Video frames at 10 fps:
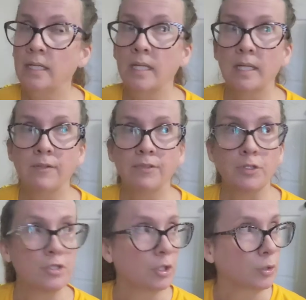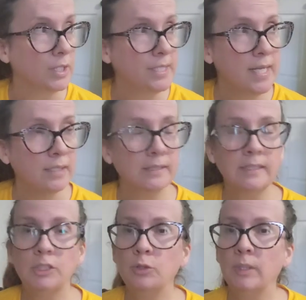If there's a grid down
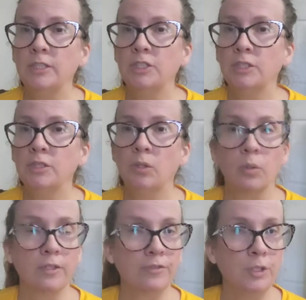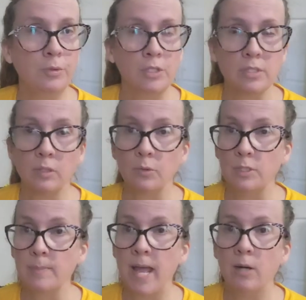situation, or if you just
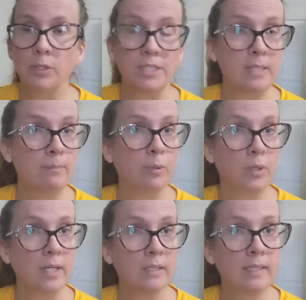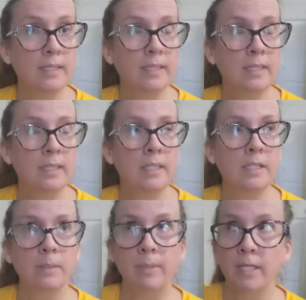lose power temporarily,
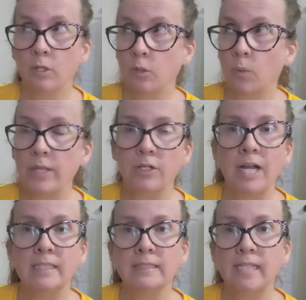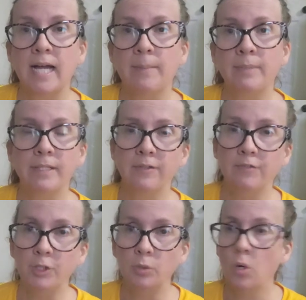depending on the weather outside, but
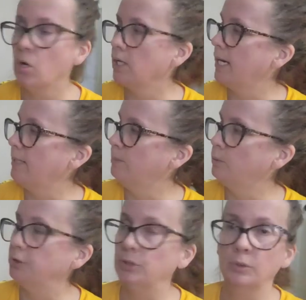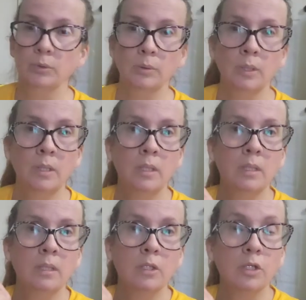if you are able to
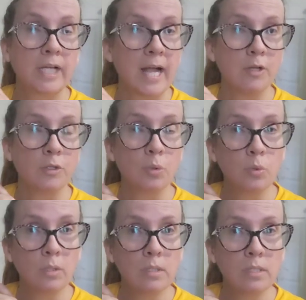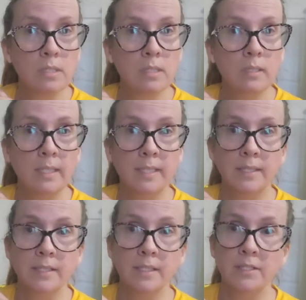cook outdoors
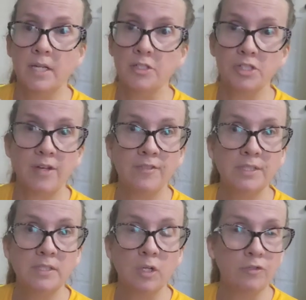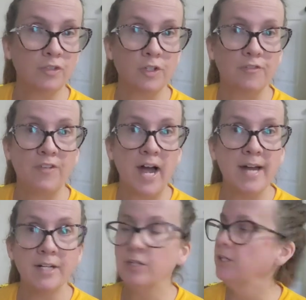in a Dutch oven over a
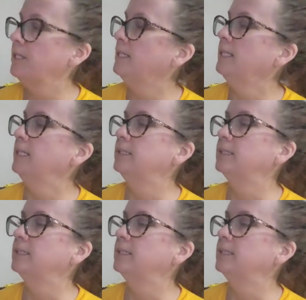fire, it's